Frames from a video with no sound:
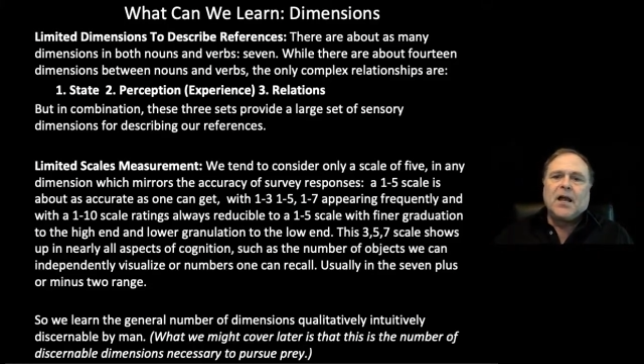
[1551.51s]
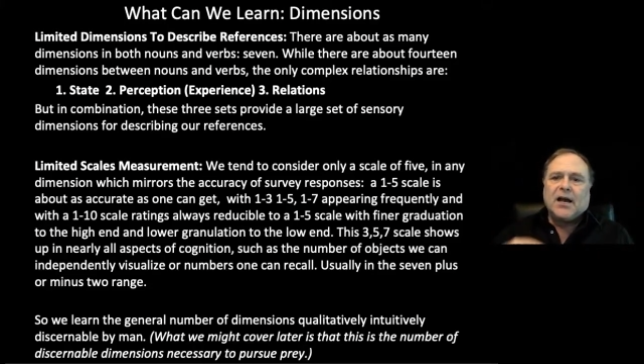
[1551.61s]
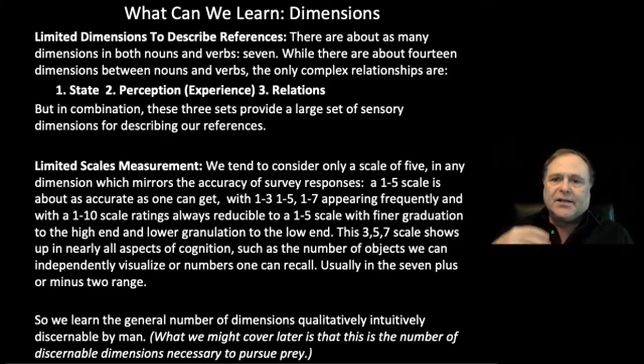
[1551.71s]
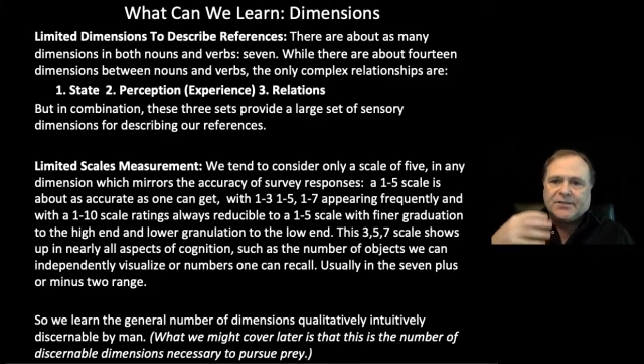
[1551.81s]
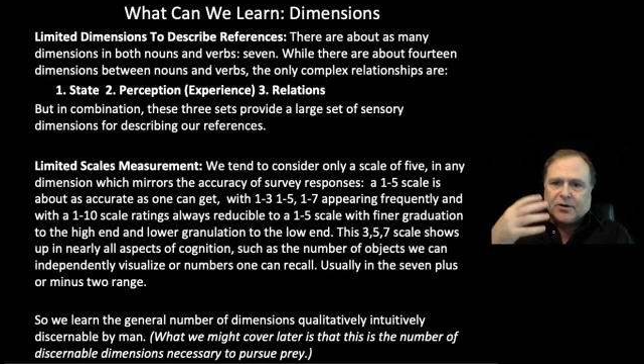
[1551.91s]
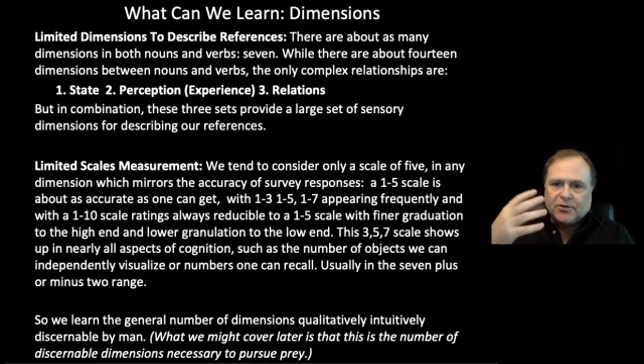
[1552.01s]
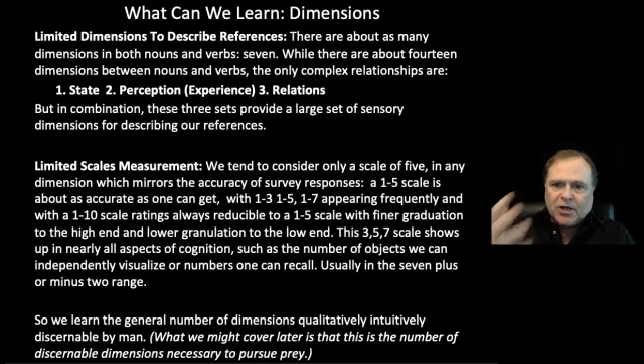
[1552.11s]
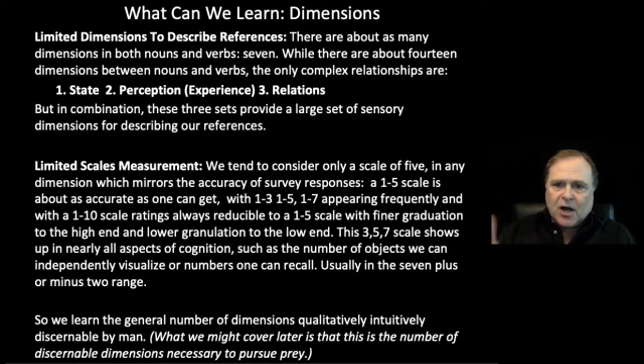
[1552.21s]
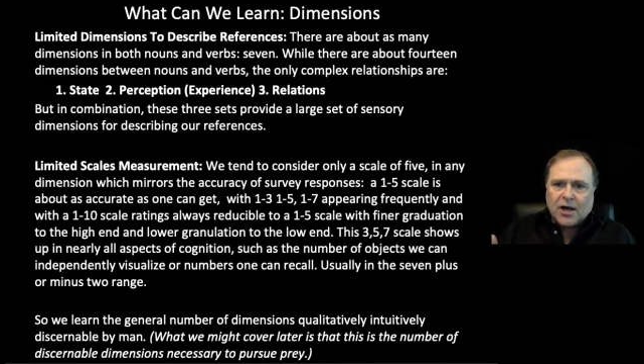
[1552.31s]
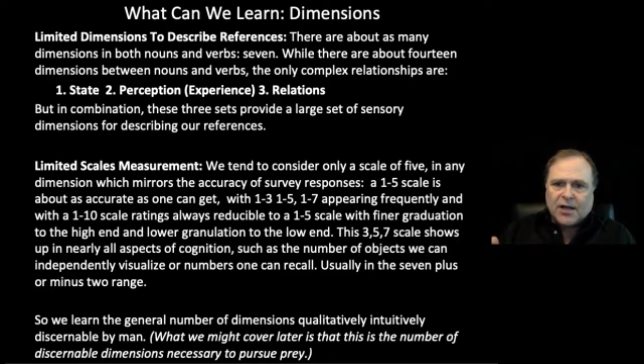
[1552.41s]
I start out
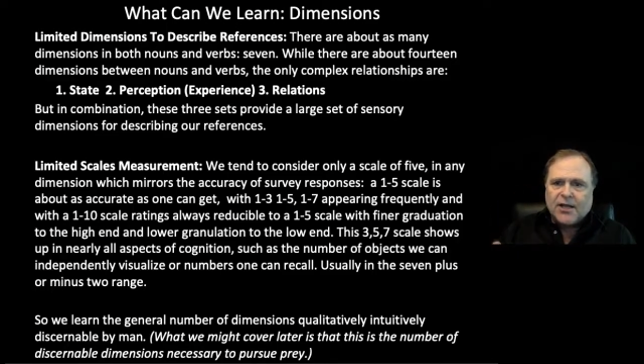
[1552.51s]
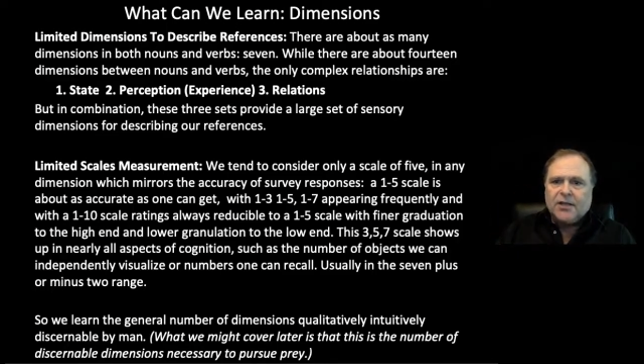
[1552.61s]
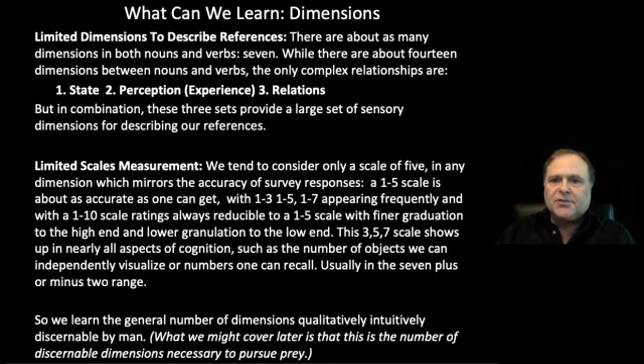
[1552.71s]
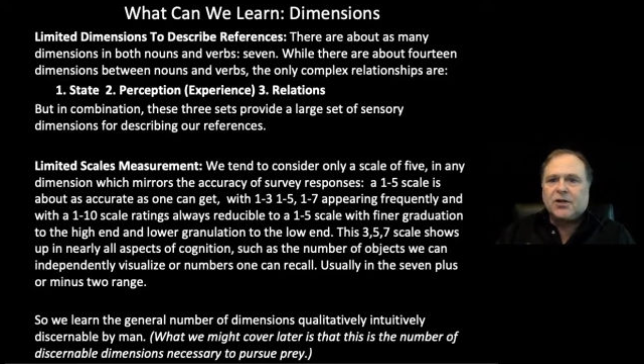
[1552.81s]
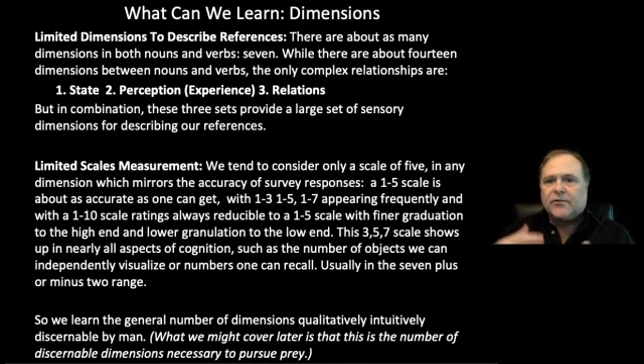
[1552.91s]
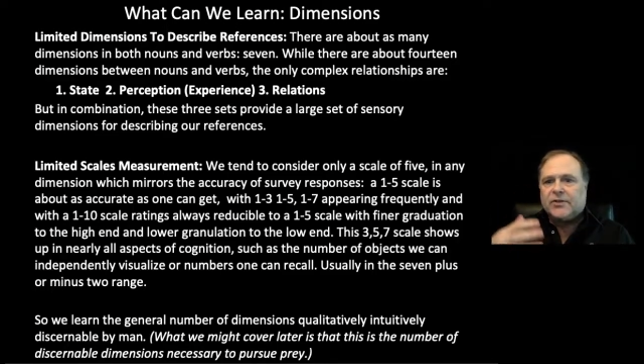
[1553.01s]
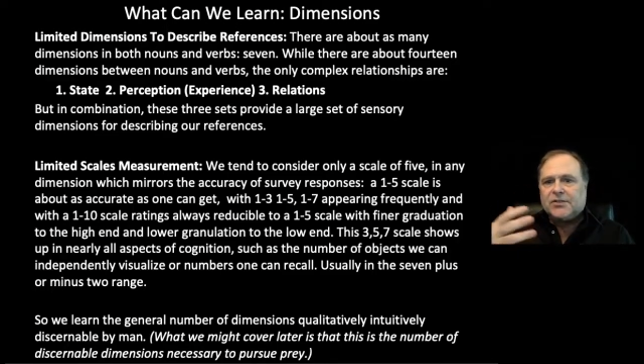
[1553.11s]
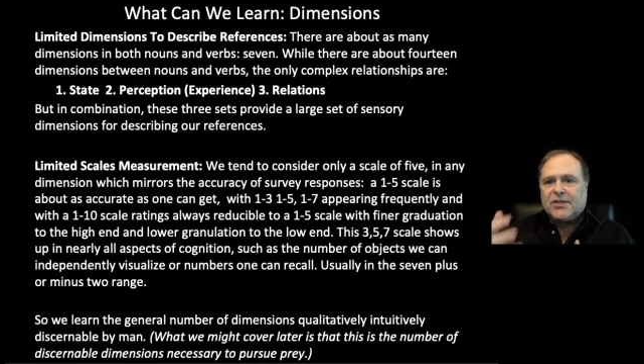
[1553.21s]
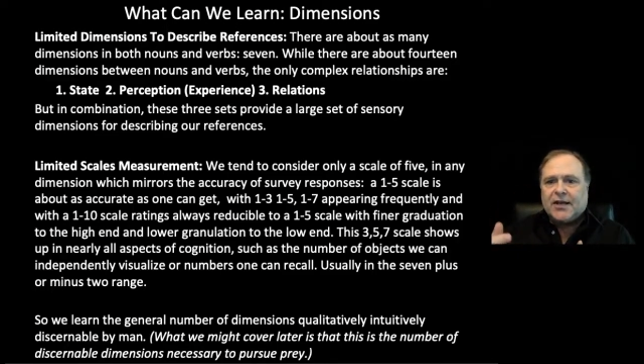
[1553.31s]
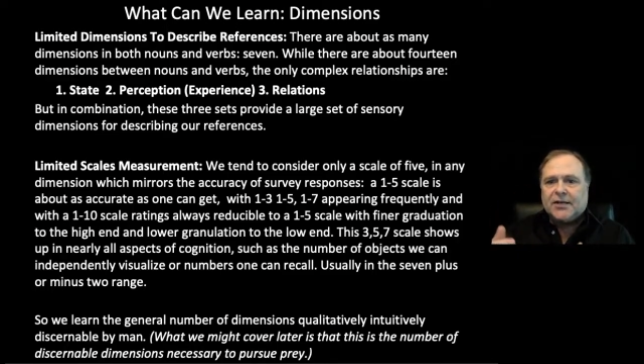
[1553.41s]
talking, you start out with a
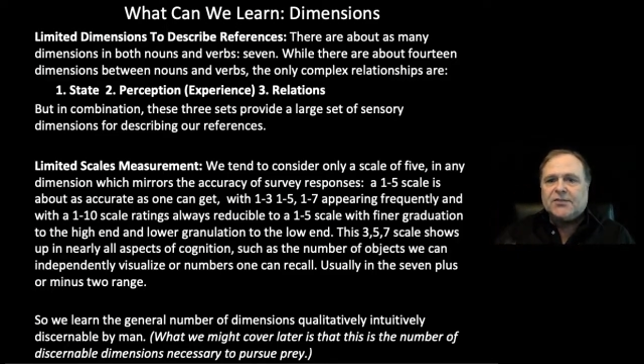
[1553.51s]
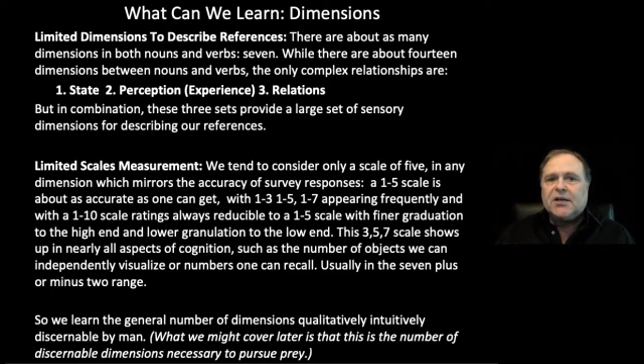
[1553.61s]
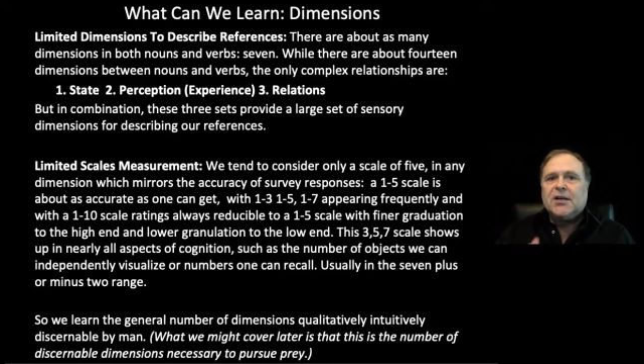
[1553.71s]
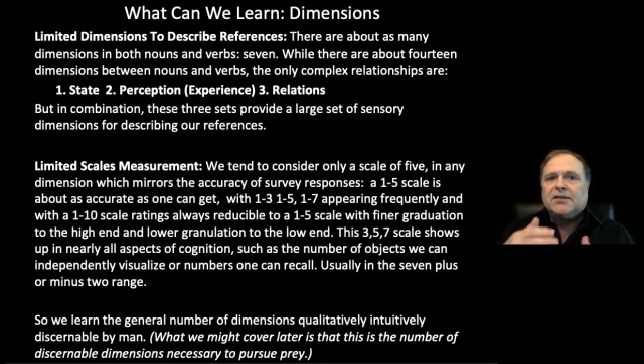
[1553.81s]
sentence.